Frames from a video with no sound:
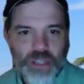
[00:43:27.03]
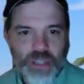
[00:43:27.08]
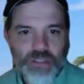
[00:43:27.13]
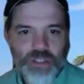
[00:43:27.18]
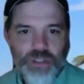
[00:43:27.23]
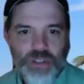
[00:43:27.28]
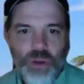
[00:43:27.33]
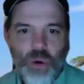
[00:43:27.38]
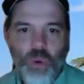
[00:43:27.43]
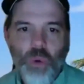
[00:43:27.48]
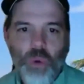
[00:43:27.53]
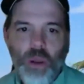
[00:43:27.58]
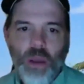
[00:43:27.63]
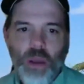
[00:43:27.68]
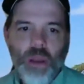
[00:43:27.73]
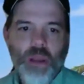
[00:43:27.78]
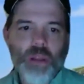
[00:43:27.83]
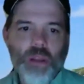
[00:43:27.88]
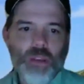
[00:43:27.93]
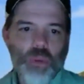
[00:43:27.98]
And so
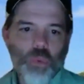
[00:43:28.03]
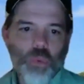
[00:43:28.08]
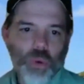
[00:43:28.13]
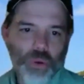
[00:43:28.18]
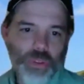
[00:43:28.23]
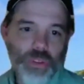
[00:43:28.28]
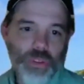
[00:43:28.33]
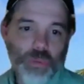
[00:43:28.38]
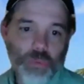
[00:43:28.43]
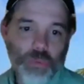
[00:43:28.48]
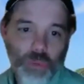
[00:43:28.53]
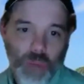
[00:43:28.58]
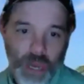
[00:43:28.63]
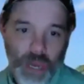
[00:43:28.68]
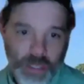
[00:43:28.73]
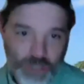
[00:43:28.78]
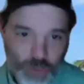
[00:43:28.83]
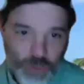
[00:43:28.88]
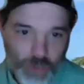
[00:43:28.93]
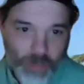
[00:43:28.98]
the work that
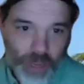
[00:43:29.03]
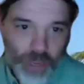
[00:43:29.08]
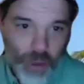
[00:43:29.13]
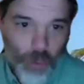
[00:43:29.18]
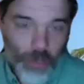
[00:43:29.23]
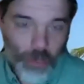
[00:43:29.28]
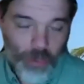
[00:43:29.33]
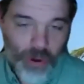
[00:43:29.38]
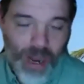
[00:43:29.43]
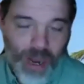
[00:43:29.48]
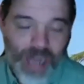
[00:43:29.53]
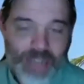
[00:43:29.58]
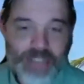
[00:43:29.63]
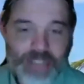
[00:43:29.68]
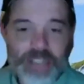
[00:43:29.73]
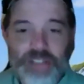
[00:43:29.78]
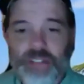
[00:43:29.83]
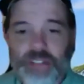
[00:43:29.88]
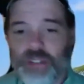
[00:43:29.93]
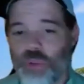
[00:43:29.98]
I do in my own
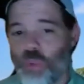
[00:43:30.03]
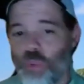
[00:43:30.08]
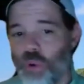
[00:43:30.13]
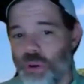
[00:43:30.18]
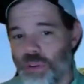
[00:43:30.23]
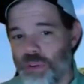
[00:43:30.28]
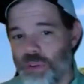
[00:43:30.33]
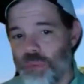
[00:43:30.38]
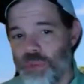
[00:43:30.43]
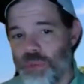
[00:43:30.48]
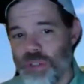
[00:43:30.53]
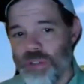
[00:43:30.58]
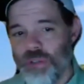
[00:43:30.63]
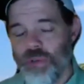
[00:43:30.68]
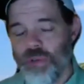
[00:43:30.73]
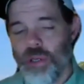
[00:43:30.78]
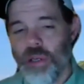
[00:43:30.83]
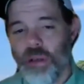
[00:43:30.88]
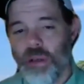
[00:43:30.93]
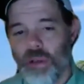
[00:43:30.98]
practice and the work that we
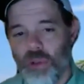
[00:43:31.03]
do at